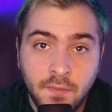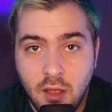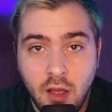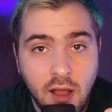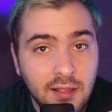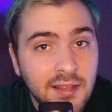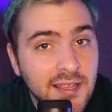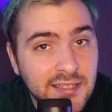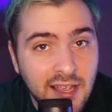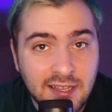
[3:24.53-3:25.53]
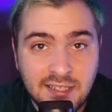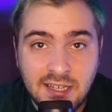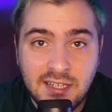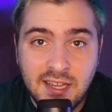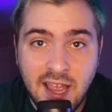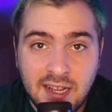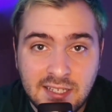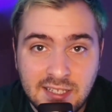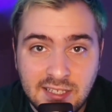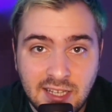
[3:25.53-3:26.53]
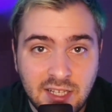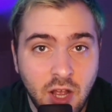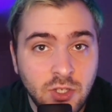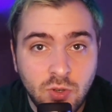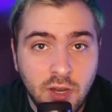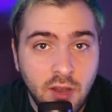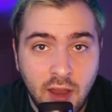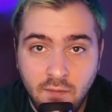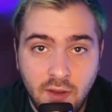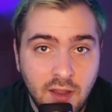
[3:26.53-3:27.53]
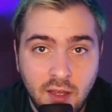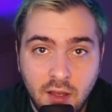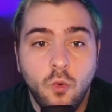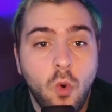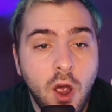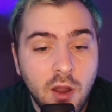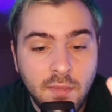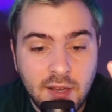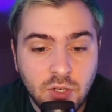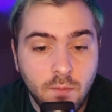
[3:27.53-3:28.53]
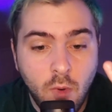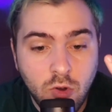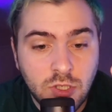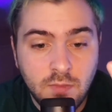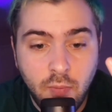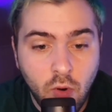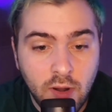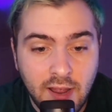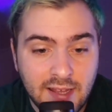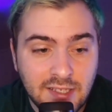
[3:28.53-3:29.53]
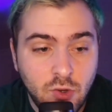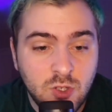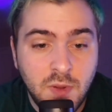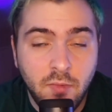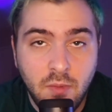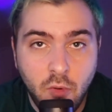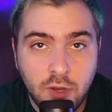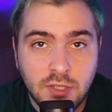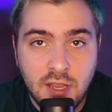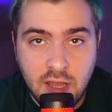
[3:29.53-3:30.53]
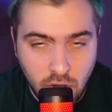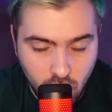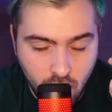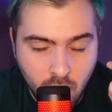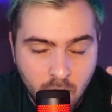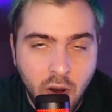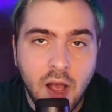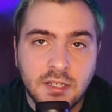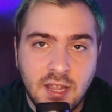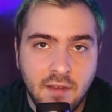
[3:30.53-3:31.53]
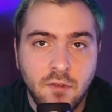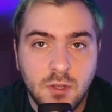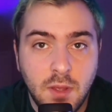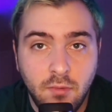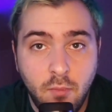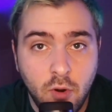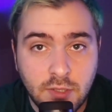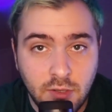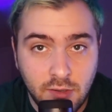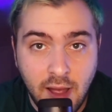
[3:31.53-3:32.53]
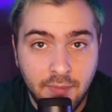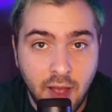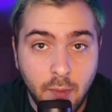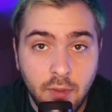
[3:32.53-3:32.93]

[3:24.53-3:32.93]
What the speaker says: at least a GTX 600 NVIDIA. Want to make sure, most important, guys, USB 3 ports. You must have USB 3 ports in your laptop